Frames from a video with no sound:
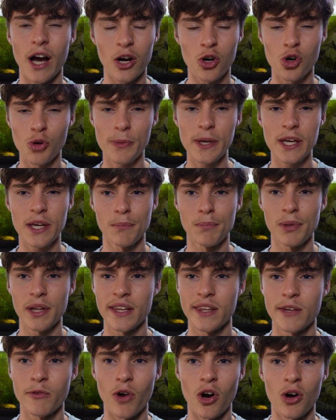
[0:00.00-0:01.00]
I could be
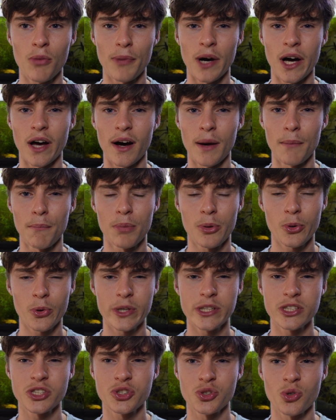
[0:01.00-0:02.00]
completely wrong, but I'm
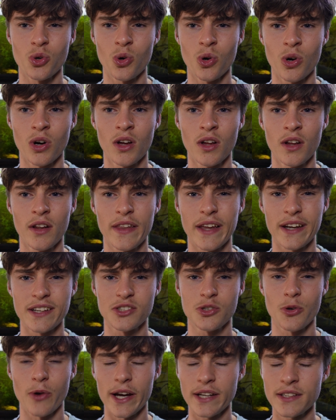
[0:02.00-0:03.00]
pretty sure that
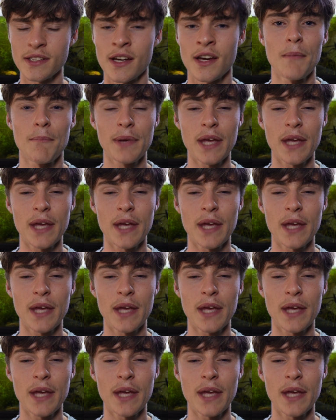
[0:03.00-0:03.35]
is correct.